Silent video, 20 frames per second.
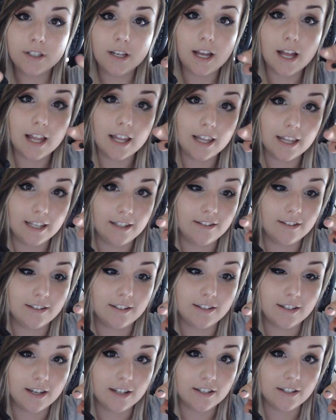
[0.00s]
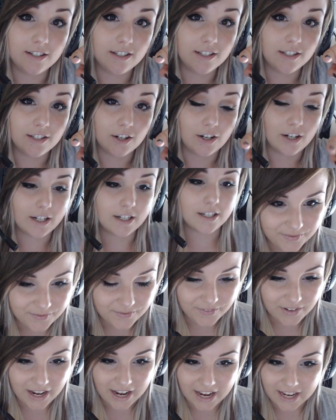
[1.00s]
let's start.
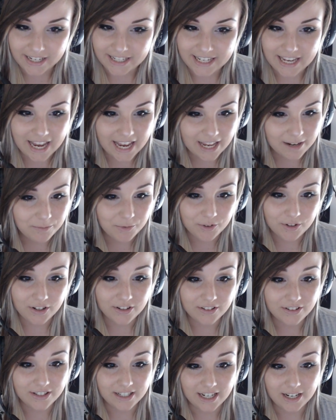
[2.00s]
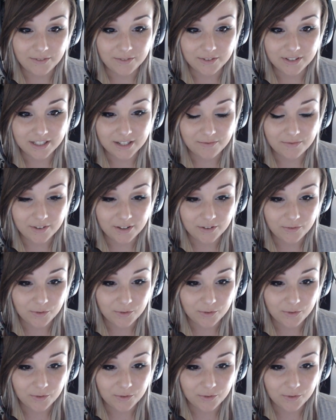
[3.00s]
I can't pronounce the name. It's something with